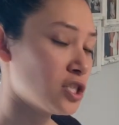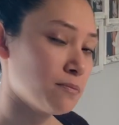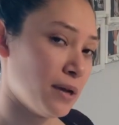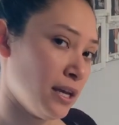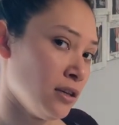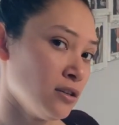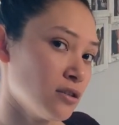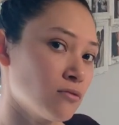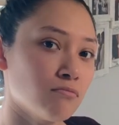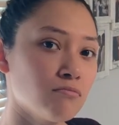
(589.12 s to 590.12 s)

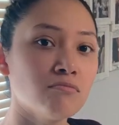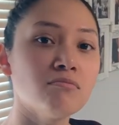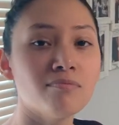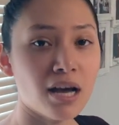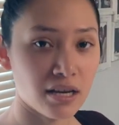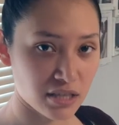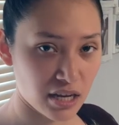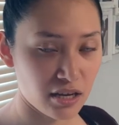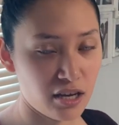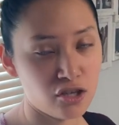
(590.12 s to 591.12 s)
space as I
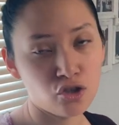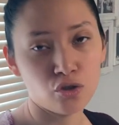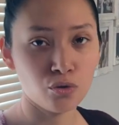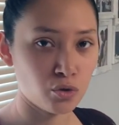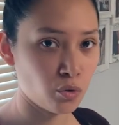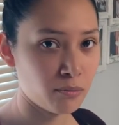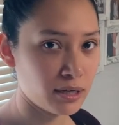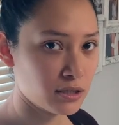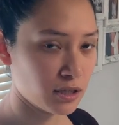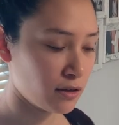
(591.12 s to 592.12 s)
can to store my
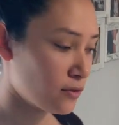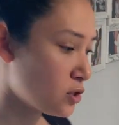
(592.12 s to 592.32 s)
stuff.